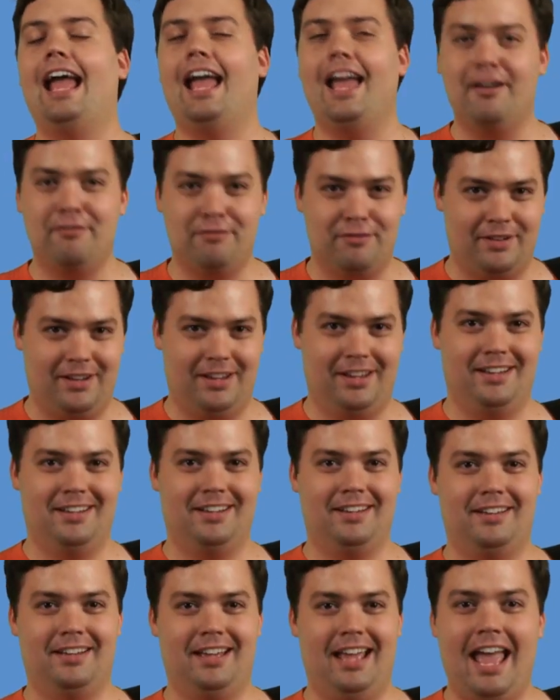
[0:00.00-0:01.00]

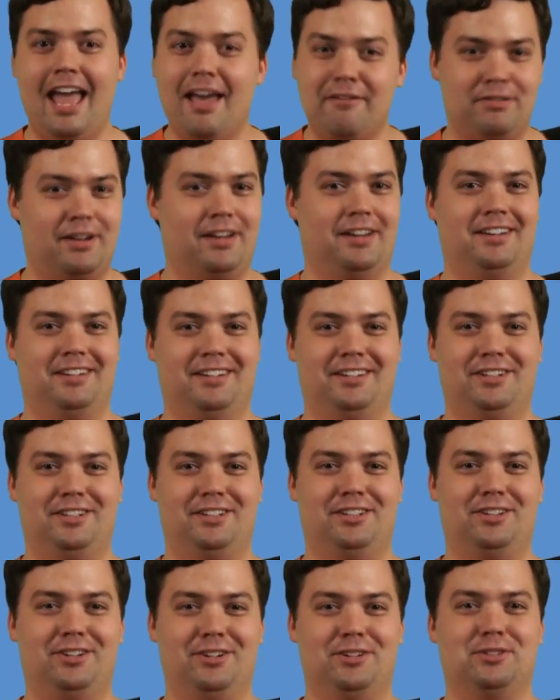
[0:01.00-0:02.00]
ever, ever
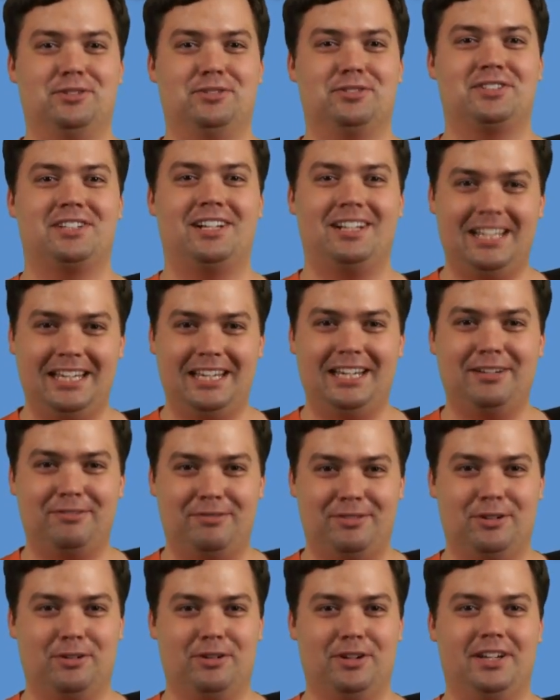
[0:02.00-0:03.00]
use cleaning
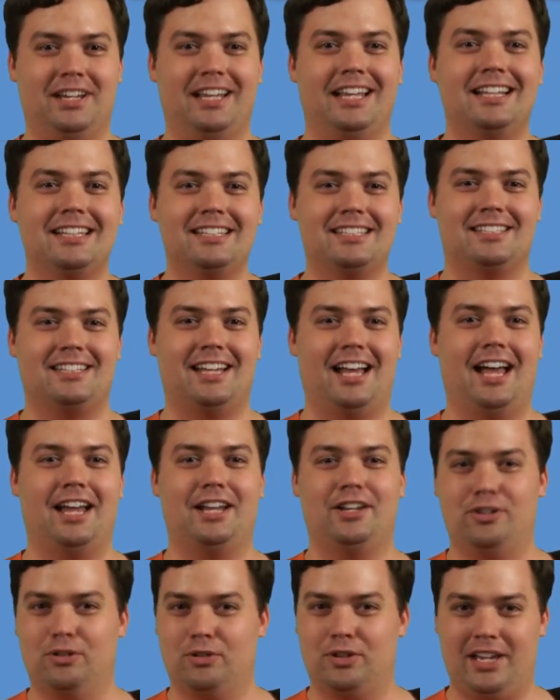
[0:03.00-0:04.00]
fluid
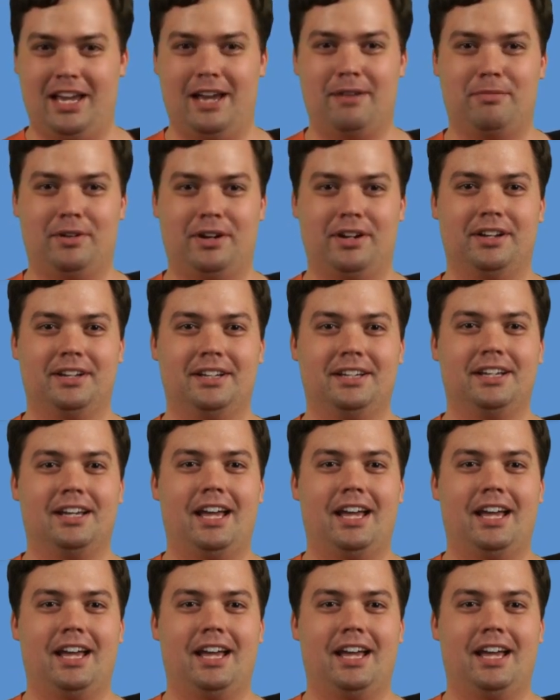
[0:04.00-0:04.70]
inside your camera.